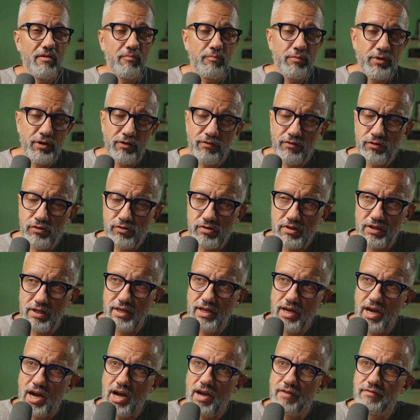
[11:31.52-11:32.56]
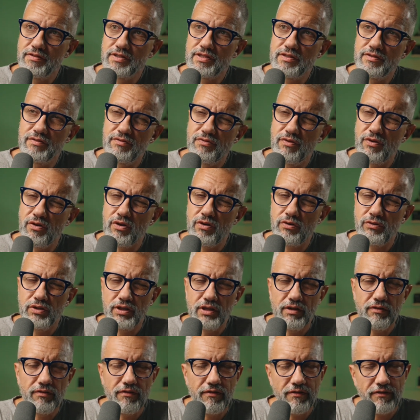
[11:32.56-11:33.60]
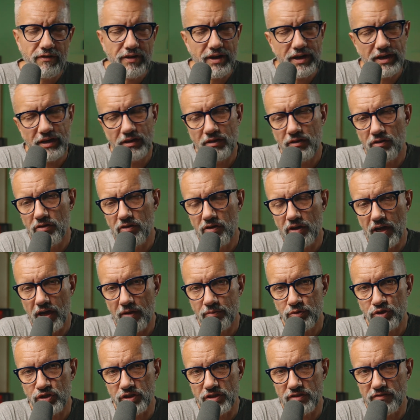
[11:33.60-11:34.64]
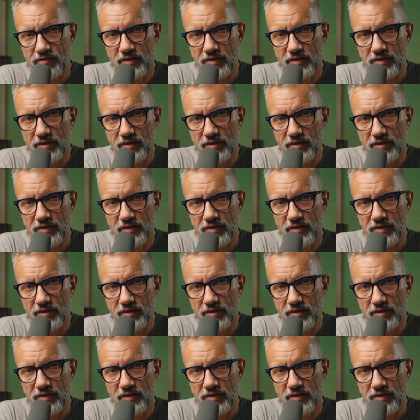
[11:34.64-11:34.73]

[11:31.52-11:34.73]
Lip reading: previously, I was writing very long captions.